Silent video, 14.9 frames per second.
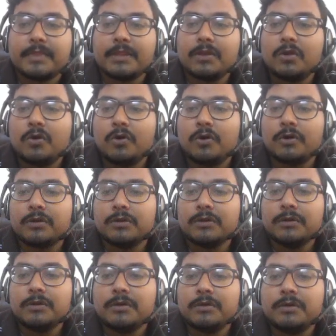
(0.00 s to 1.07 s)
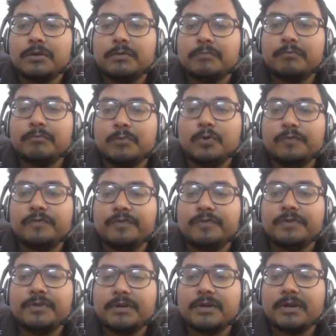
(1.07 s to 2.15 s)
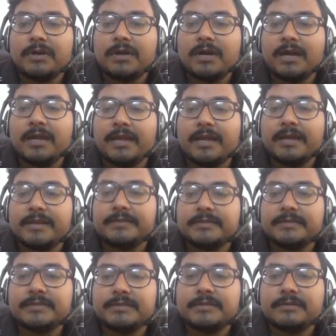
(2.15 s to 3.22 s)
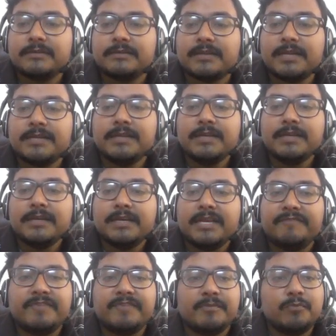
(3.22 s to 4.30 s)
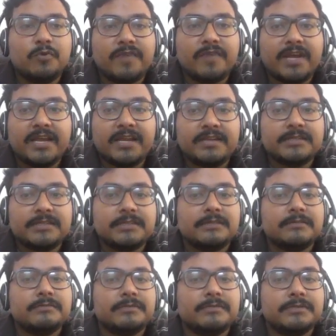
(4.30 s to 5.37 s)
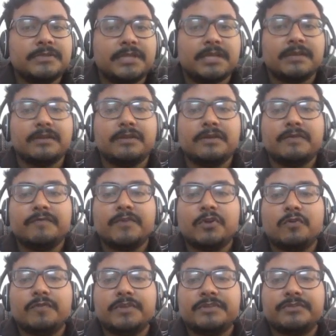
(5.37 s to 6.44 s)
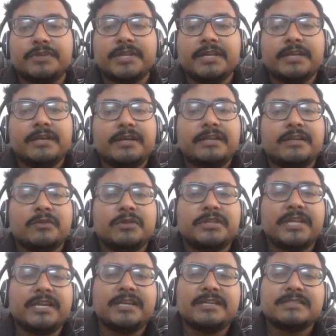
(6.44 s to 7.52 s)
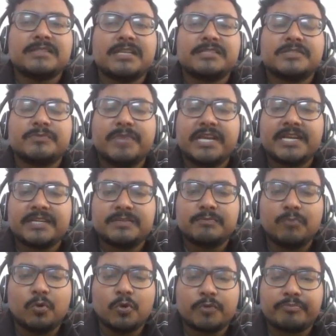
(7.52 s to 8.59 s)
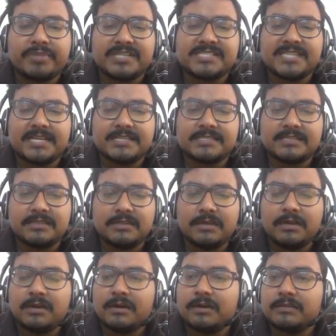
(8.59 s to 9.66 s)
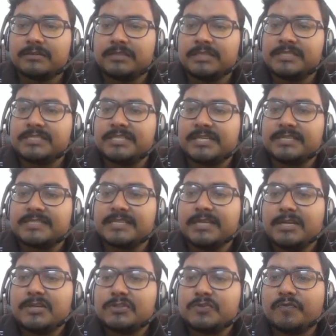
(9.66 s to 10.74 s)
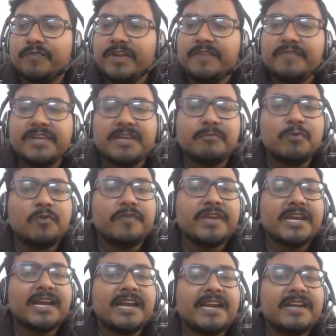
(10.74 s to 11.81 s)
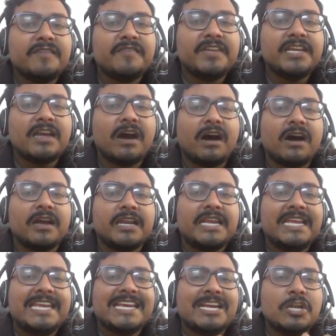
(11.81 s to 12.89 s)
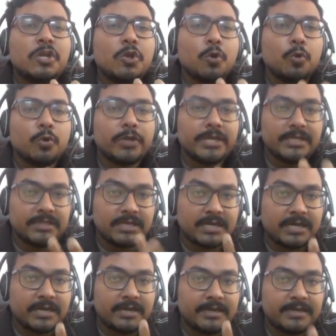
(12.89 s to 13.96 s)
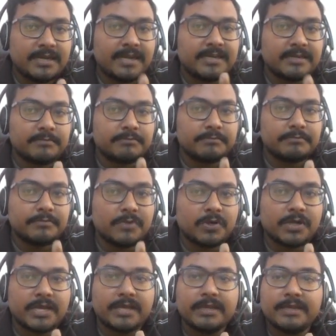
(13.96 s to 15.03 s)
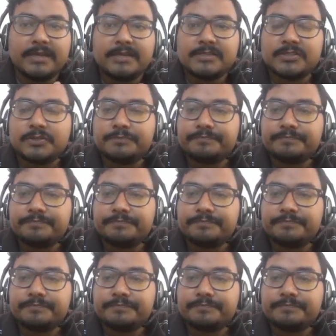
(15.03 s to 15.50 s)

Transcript: or move ahead, right? If we move ahead, then we go with 3. Now the thing is, let's make it more precise, these states. So when we are moving ahead, we are ignoring the current item. Okay, so